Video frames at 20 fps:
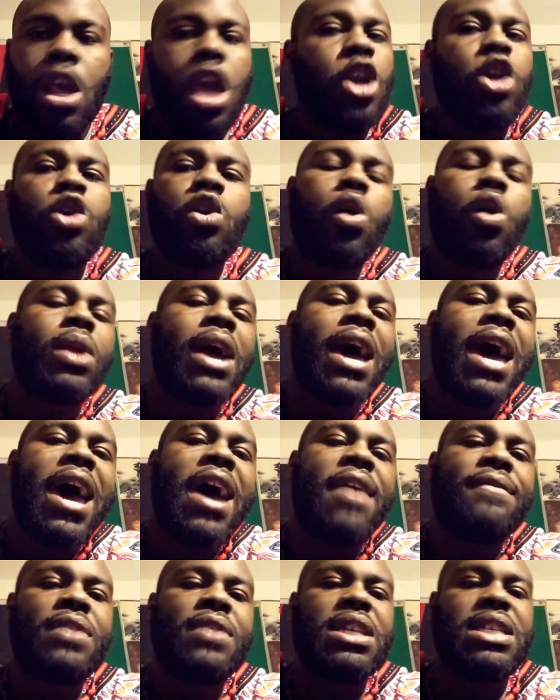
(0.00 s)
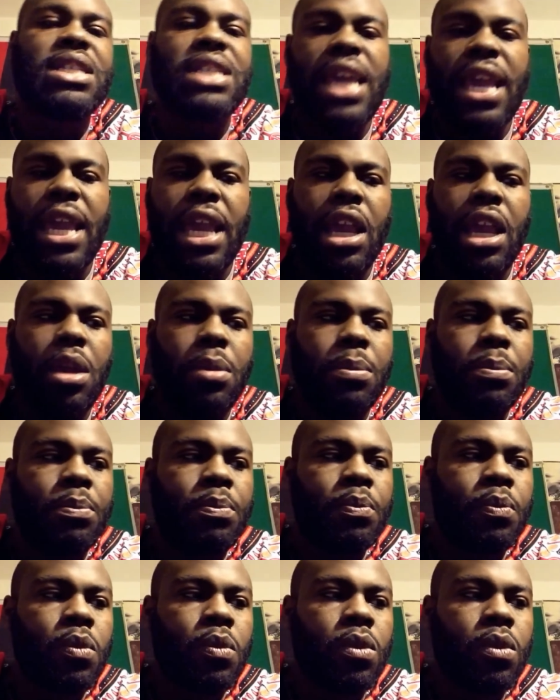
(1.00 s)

You don't have the same